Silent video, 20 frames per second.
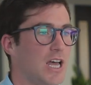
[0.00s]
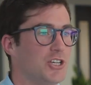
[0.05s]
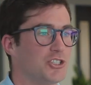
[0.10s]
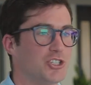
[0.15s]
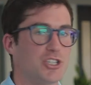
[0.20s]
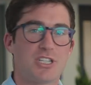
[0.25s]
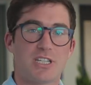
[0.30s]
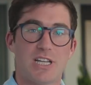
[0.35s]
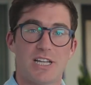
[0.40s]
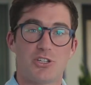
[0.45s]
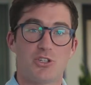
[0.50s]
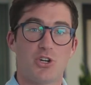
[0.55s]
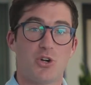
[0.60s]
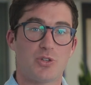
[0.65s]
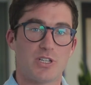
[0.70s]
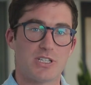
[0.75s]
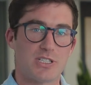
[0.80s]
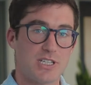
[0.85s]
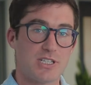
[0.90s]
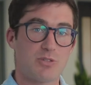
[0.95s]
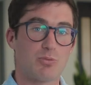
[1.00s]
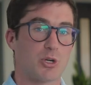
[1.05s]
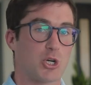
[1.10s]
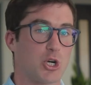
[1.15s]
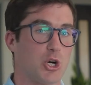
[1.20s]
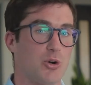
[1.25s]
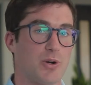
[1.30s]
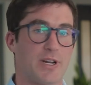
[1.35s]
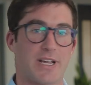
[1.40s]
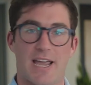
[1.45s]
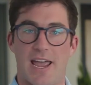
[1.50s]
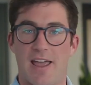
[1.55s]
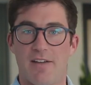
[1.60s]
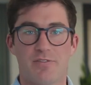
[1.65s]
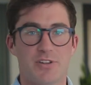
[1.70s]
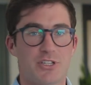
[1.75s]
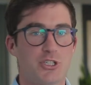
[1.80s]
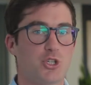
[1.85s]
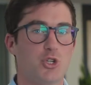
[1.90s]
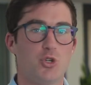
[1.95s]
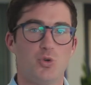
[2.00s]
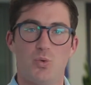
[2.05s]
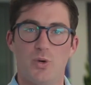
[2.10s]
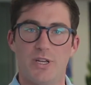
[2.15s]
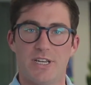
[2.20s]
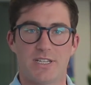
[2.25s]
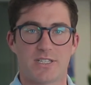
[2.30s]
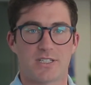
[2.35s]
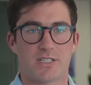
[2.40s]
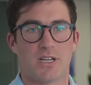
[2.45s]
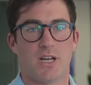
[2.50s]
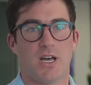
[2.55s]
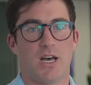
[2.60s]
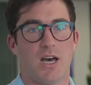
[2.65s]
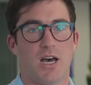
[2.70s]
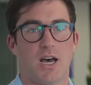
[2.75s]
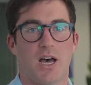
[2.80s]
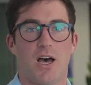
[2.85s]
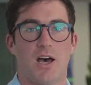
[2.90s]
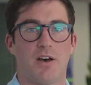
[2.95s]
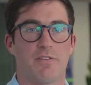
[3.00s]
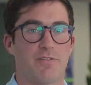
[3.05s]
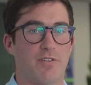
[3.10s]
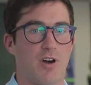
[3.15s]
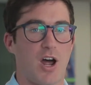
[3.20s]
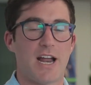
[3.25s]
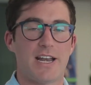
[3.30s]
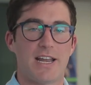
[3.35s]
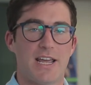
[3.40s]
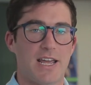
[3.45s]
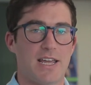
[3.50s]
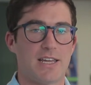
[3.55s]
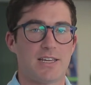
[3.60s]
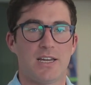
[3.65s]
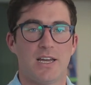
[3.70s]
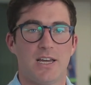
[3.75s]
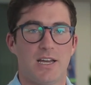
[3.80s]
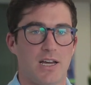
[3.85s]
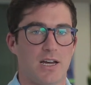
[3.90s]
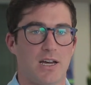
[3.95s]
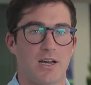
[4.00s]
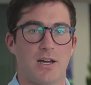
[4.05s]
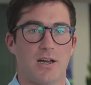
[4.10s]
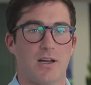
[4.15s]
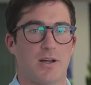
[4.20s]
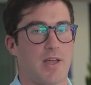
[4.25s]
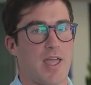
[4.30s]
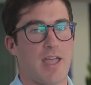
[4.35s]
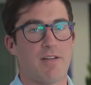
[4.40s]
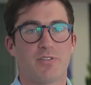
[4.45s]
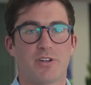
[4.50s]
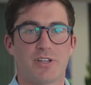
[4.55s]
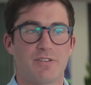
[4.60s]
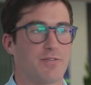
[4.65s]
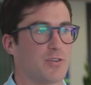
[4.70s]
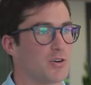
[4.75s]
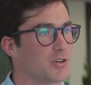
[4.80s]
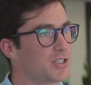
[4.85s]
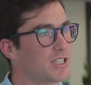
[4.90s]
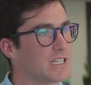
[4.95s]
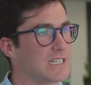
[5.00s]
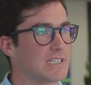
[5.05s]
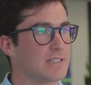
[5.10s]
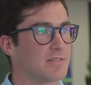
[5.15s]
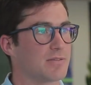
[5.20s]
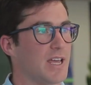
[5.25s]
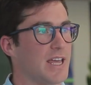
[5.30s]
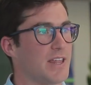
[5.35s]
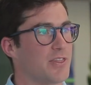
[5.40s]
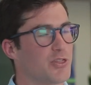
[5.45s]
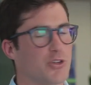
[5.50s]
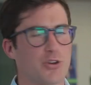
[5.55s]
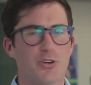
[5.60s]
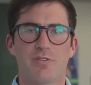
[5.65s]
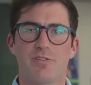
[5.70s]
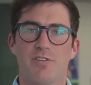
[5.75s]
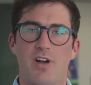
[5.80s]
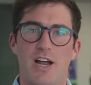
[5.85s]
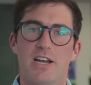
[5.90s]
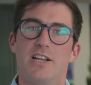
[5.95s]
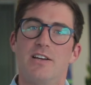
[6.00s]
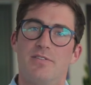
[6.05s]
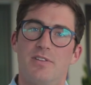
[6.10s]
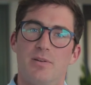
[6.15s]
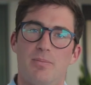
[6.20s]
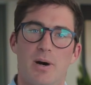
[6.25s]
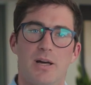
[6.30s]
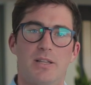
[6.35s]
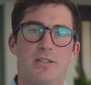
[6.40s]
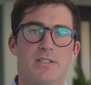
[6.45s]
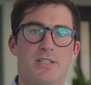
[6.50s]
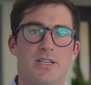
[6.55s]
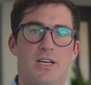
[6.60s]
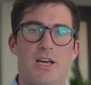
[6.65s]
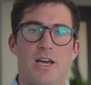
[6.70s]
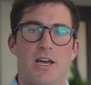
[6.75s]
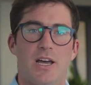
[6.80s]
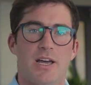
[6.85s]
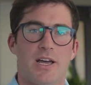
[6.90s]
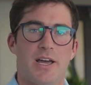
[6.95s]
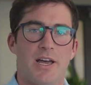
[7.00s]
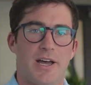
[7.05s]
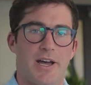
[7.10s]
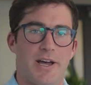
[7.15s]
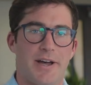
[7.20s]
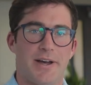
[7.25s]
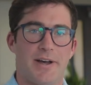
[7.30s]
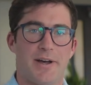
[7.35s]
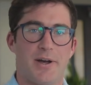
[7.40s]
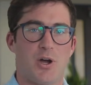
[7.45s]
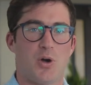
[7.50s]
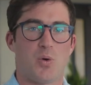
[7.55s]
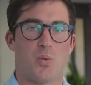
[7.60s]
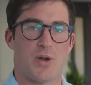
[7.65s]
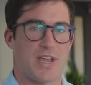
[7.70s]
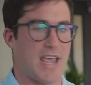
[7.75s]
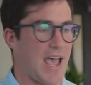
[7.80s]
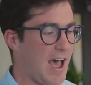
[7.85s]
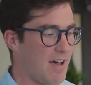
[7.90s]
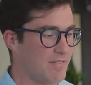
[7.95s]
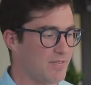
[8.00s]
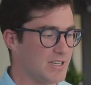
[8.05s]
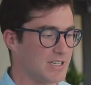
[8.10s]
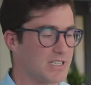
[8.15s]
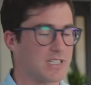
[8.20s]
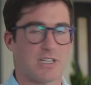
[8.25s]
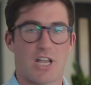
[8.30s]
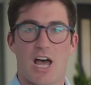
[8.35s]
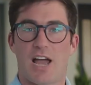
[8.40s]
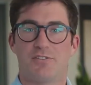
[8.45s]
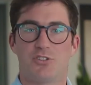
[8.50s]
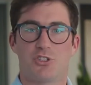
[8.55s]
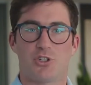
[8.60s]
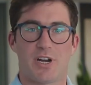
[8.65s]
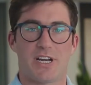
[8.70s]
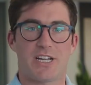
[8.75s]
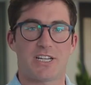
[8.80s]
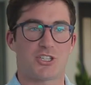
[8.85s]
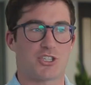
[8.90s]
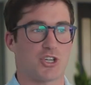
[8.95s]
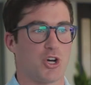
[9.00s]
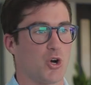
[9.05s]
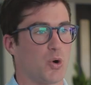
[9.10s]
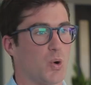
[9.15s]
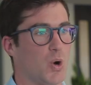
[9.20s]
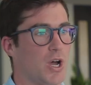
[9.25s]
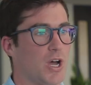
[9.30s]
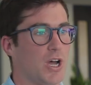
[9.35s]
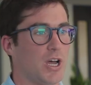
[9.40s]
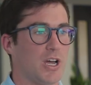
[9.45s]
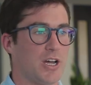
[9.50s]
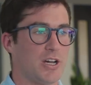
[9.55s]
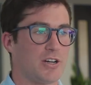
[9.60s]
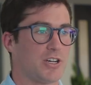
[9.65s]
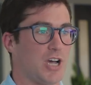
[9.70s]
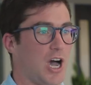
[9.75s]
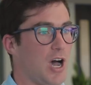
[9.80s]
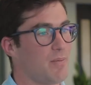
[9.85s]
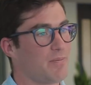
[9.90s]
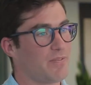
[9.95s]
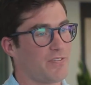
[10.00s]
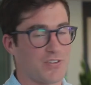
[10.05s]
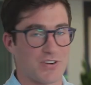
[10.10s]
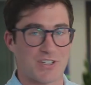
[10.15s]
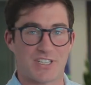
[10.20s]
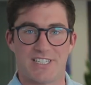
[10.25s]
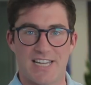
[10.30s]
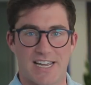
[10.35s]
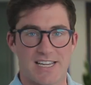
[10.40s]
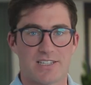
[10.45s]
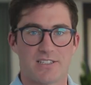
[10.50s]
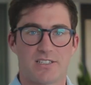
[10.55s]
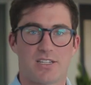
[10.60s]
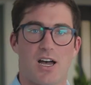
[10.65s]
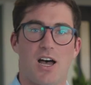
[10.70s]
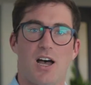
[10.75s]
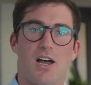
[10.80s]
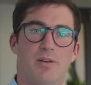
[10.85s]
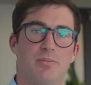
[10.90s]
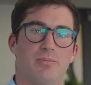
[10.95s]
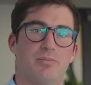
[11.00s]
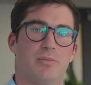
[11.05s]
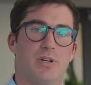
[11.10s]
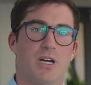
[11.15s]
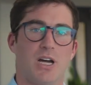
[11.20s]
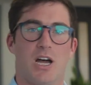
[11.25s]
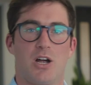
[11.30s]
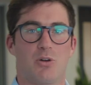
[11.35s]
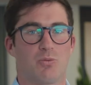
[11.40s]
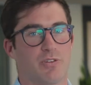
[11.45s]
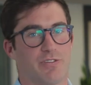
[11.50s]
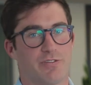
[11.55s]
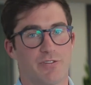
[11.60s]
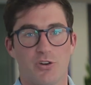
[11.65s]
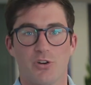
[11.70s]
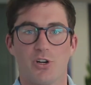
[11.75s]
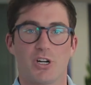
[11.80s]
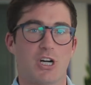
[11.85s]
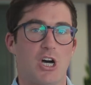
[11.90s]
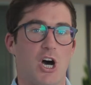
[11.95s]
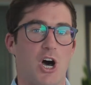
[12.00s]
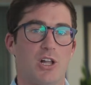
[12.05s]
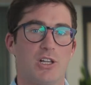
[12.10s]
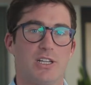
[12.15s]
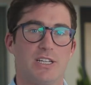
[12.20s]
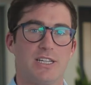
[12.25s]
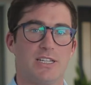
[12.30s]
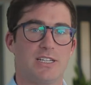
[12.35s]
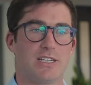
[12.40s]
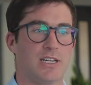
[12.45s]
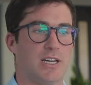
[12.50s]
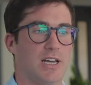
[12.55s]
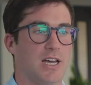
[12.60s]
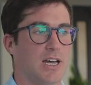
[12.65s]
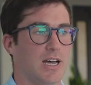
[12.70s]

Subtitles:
Just to let you know, this is recurring every 2 weeks, Friday, every first and third Friday of the month. We have this live training, so come for a second time, refer a colleague,